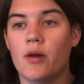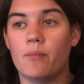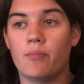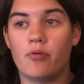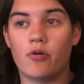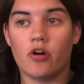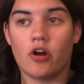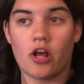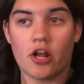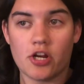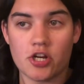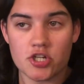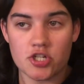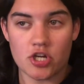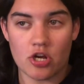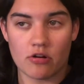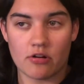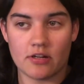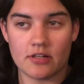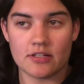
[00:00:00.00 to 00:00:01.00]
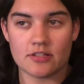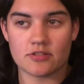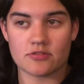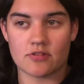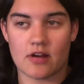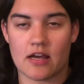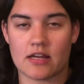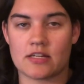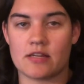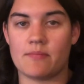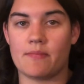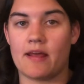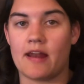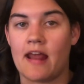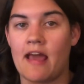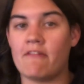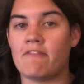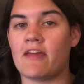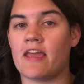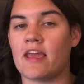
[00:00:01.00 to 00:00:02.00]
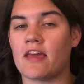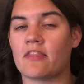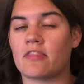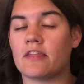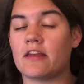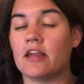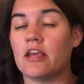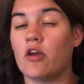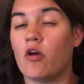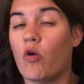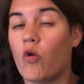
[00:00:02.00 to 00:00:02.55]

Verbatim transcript: put on a show to distract him and have Anthony